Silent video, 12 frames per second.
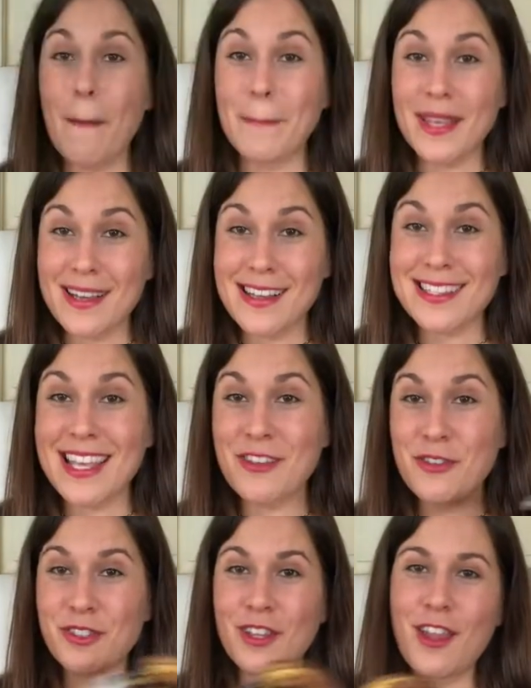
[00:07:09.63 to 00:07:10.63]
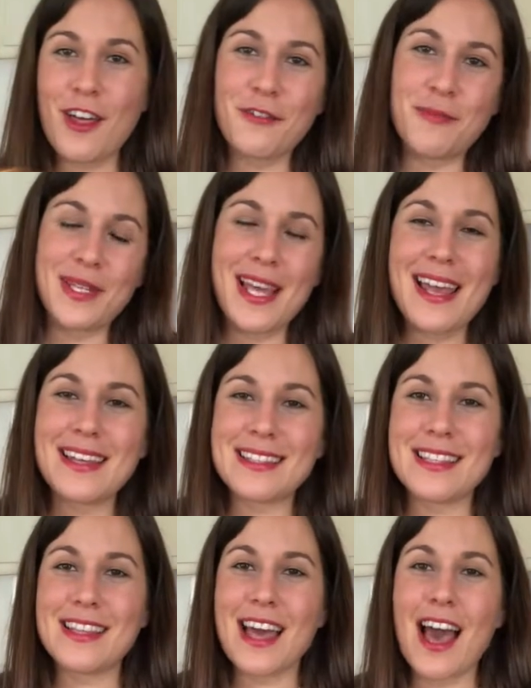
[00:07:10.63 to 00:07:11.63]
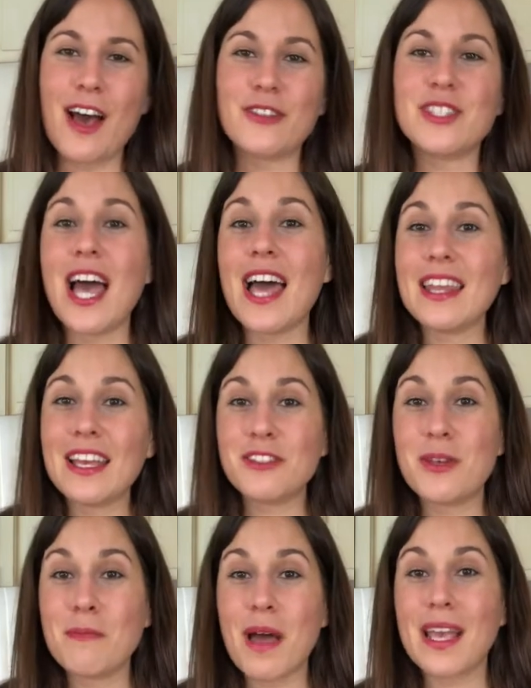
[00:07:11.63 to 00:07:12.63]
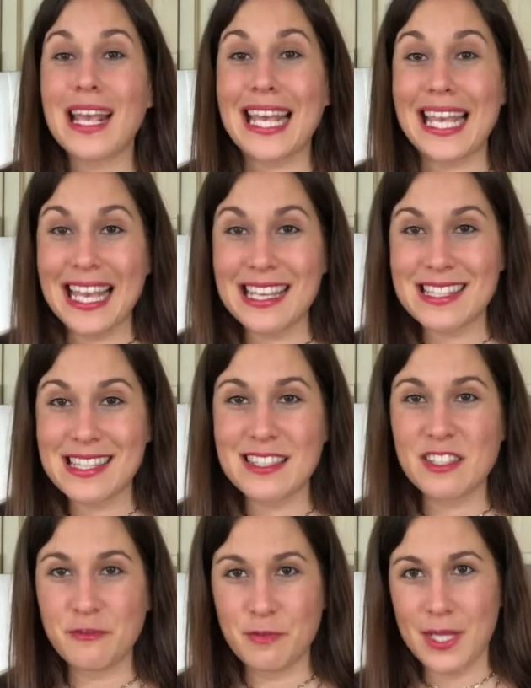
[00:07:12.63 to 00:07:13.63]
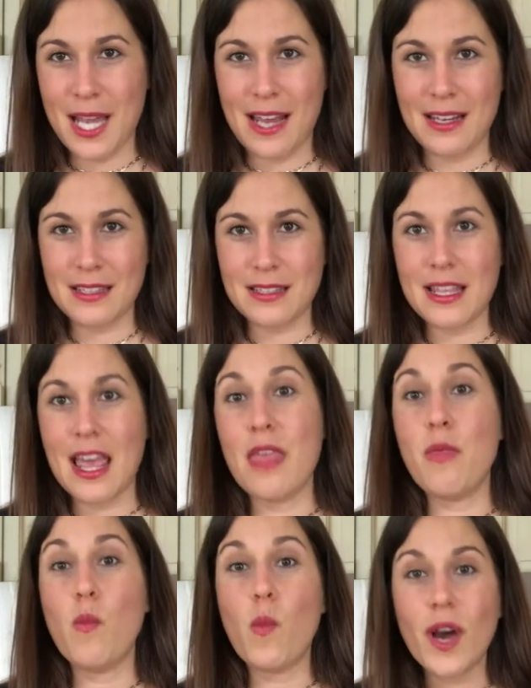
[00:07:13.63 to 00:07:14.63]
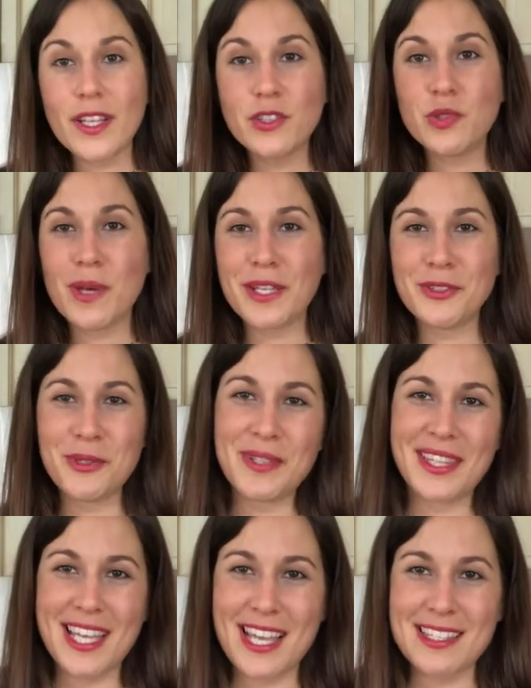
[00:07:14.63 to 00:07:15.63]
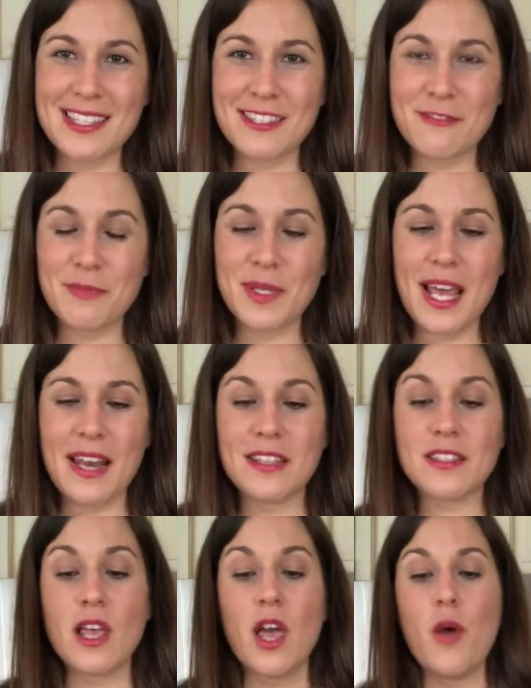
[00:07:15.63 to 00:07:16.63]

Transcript: Because I use a lot of bananas in the house, I like to buy cases of bananas. And what do I do with cases of bananas?